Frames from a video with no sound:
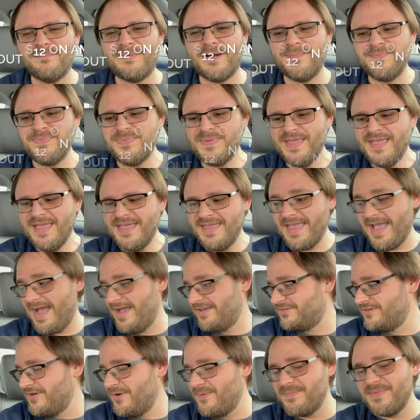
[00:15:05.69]
But yeah,
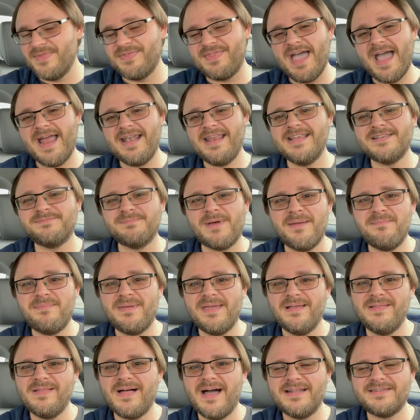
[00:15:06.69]
so that is my
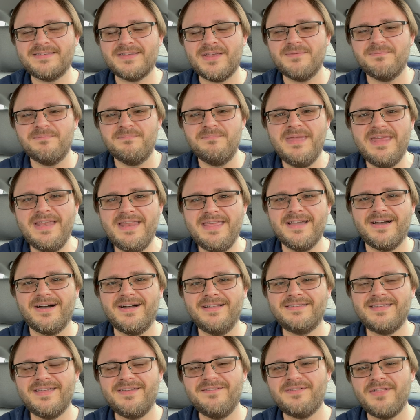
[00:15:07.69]
Big Lots media
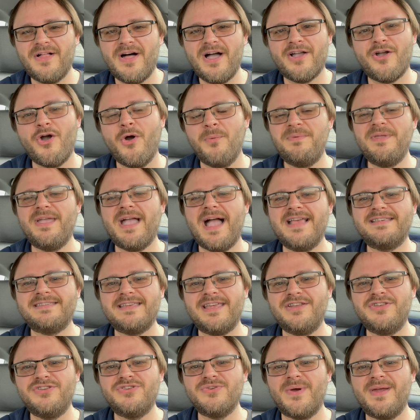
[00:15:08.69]
hunting vlog. I hope you guys
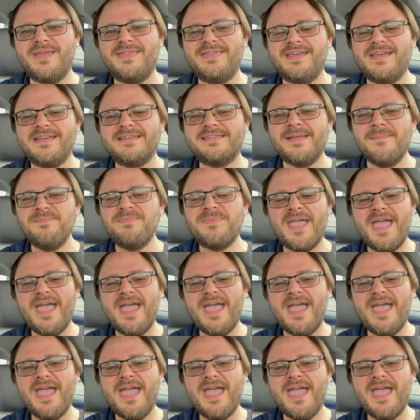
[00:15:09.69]
enjoyed this.